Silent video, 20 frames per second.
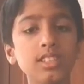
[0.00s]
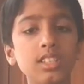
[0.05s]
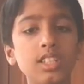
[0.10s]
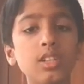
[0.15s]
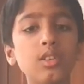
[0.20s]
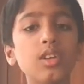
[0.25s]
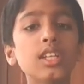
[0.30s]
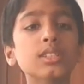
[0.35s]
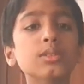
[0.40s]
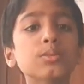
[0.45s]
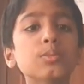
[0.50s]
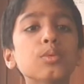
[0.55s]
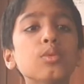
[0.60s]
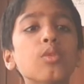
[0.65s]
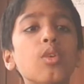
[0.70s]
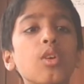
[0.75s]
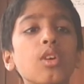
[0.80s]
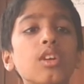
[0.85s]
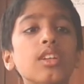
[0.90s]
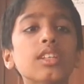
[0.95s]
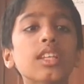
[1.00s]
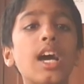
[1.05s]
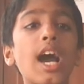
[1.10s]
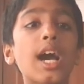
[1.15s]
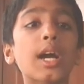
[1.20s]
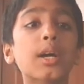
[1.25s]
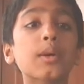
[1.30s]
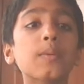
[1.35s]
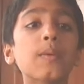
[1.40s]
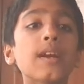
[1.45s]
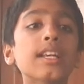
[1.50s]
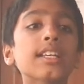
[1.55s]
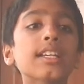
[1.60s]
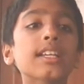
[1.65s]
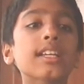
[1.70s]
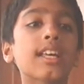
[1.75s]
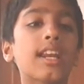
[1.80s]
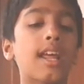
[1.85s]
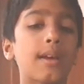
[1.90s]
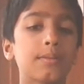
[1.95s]
Now let's move on the
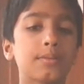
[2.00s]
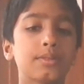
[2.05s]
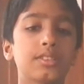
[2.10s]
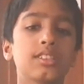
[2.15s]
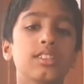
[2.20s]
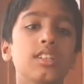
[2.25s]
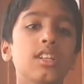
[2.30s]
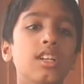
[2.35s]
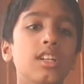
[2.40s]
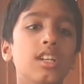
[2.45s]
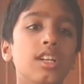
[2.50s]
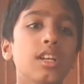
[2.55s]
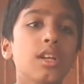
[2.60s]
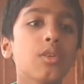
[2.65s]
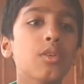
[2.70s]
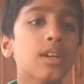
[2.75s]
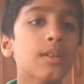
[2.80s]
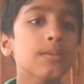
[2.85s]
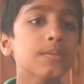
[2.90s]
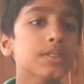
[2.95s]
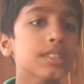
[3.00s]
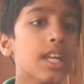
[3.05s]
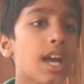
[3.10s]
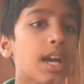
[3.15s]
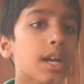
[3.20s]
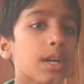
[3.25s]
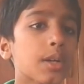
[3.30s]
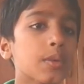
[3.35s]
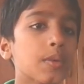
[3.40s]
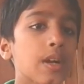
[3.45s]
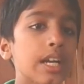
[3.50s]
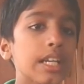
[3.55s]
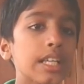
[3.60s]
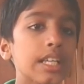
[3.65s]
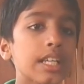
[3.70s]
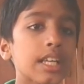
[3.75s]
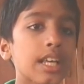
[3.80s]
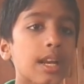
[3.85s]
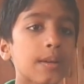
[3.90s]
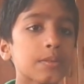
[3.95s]
aquatic crabs. Now comes the
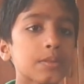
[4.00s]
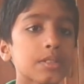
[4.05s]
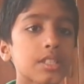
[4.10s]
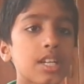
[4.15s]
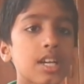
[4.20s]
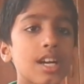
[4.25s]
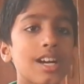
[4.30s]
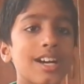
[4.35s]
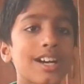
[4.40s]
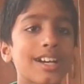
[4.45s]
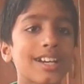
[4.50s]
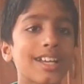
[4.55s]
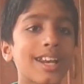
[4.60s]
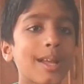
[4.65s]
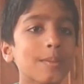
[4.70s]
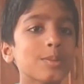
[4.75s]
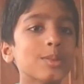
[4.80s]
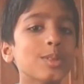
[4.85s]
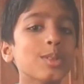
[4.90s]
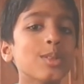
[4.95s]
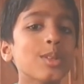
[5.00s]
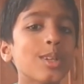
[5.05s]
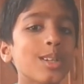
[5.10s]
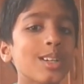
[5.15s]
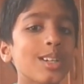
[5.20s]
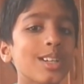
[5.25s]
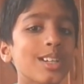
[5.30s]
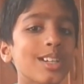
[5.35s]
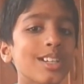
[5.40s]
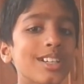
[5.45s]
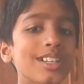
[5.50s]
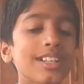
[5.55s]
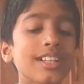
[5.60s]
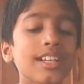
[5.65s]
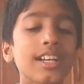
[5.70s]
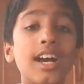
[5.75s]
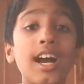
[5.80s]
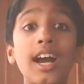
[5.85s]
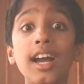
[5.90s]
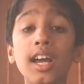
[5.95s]
aquatic crabs. Crabs,
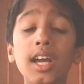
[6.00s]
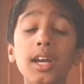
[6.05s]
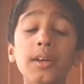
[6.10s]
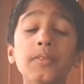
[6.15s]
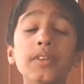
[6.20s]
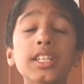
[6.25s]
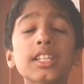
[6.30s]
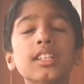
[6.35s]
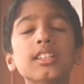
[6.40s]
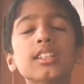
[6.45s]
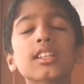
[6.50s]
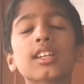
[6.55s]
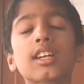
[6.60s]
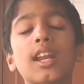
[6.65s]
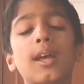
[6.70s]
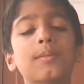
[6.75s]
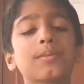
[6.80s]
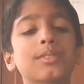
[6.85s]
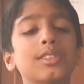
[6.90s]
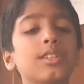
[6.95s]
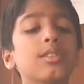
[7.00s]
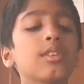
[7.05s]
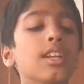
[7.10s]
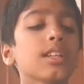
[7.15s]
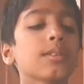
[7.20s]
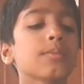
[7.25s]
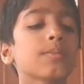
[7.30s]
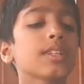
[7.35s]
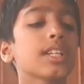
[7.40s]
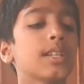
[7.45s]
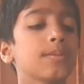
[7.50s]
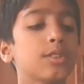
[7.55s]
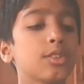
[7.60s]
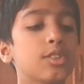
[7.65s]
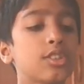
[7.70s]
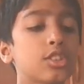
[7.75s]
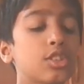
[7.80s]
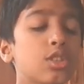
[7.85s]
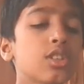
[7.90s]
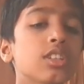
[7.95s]
I have eaten the crabs. Now let me come
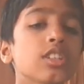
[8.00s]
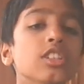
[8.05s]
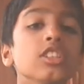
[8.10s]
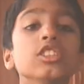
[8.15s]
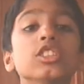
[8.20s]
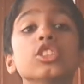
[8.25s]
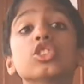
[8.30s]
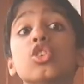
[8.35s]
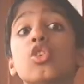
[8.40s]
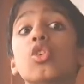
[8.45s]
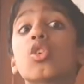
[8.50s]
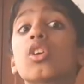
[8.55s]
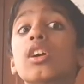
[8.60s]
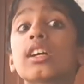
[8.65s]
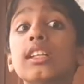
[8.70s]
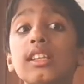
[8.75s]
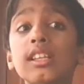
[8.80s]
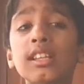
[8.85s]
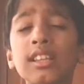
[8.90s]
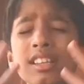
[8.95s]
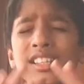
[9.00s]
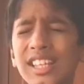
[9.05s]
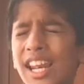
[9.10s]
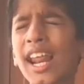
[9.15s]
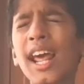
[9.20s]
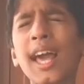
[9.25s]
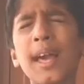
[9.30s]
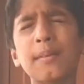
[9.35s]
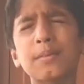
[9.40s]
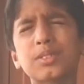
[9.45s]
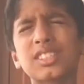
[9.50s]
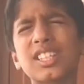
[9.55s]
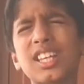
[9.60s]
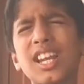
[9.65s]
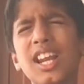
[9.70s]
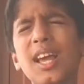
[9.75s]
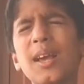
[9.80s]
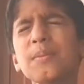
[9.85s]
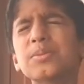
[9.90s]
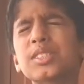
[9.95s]
to a joke. So crabs
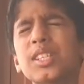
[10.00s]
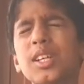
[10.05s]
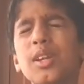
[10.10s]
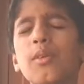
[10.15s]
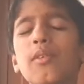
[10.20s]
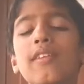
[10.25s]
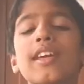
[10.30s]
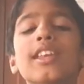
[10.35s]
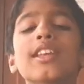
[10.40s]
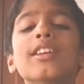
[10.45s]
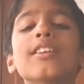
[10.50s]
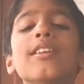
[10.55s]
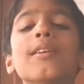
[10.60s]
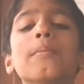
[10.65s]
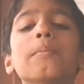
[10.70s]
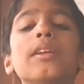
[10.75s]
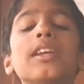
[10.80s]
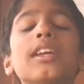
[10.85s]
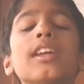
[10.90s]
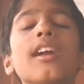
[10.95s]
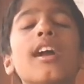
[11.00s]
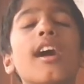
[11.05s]
are very yummy.